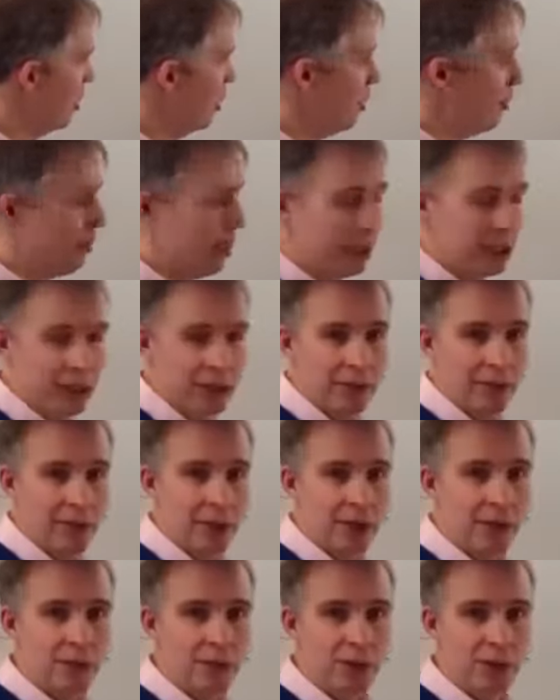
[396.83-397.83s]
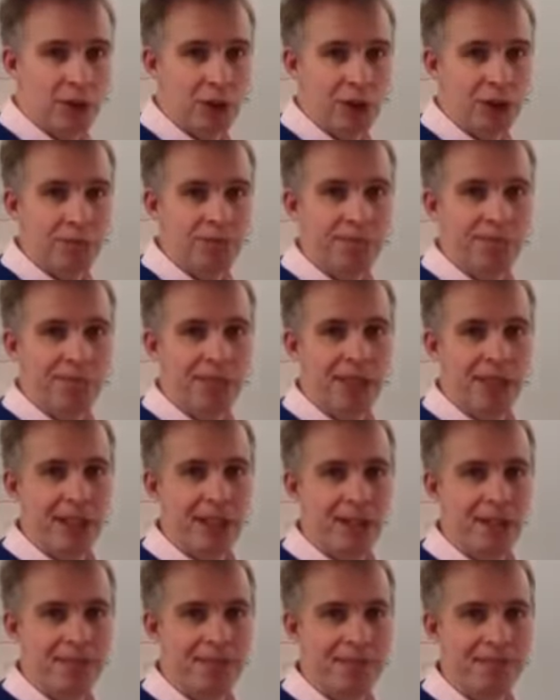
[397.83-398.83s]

I hope that's helpful to you. Thank you.